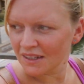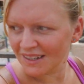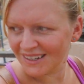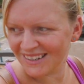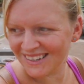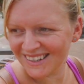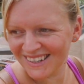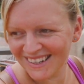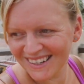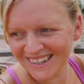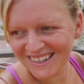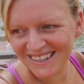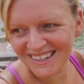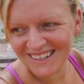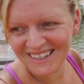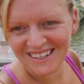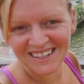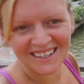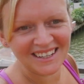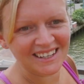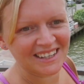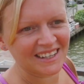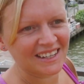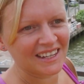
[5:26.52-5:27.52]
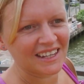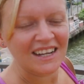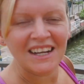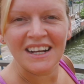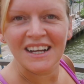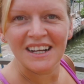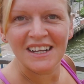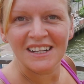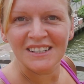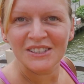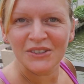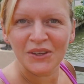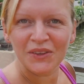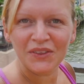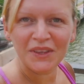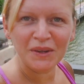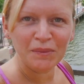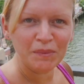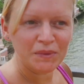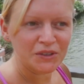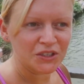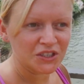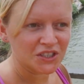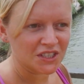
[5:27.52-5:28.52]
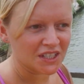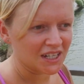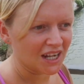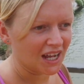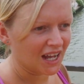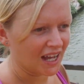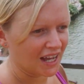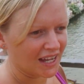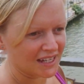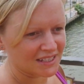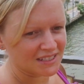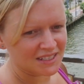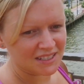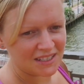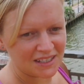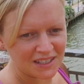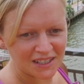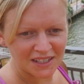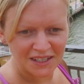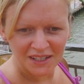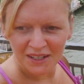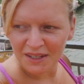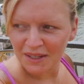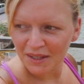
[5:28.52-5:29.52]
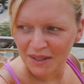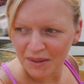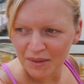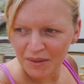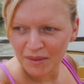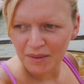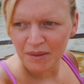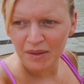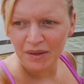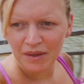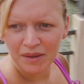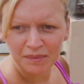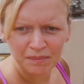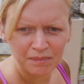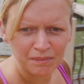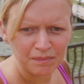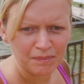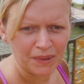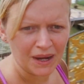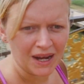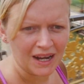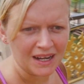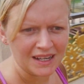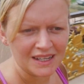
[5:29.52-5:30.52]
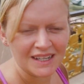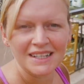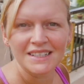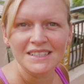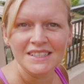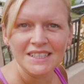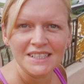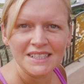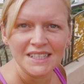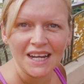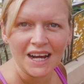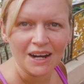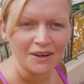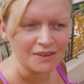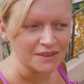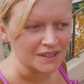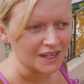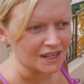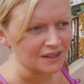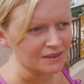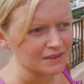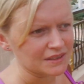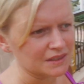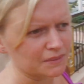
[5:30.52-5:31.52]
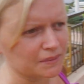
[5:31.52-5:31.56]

I think we're just gonna head back into town now,